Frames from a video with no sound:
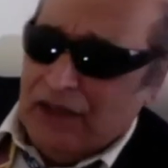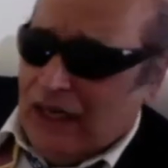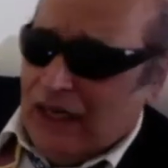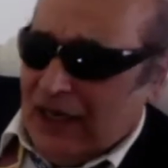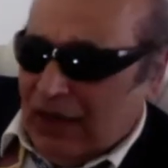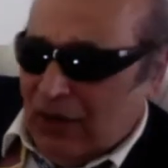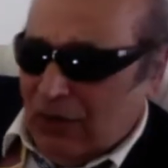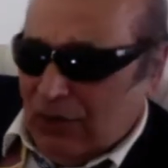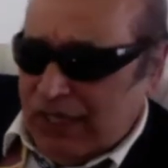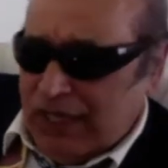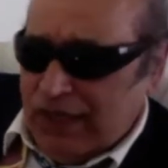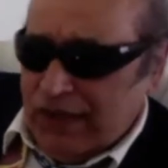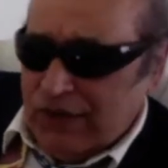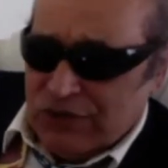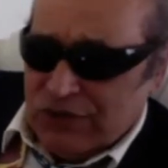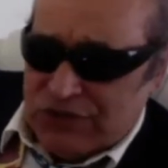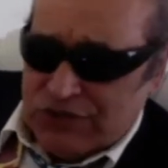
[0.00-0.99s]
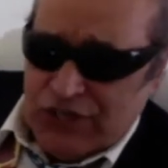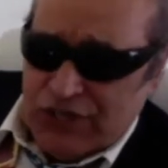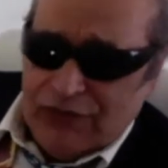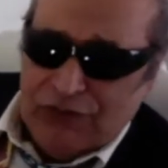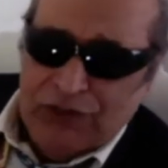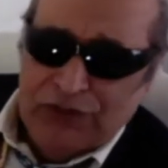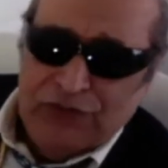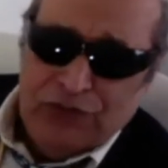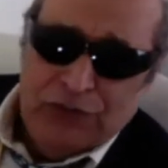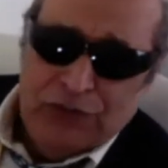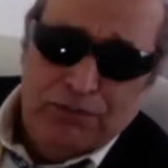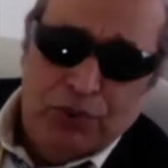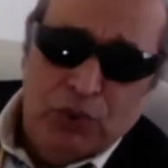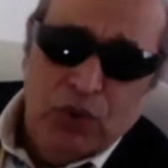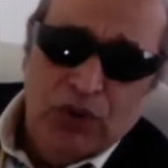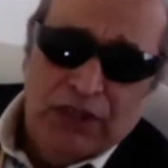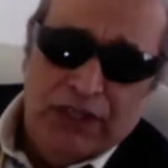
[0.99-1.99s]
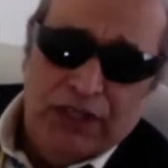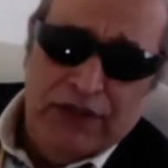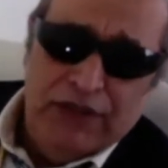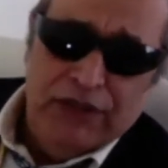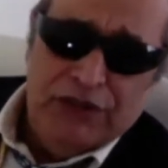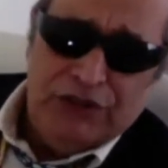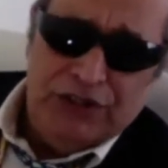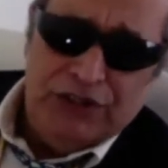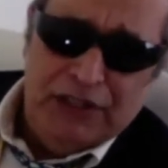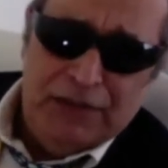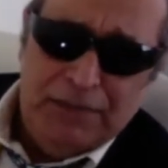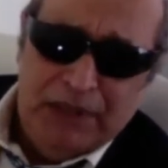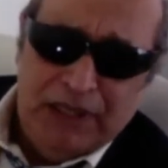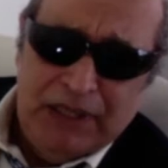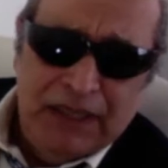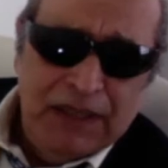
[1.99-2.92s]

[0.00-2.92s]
Uh, we, we're suffering from poor leadership.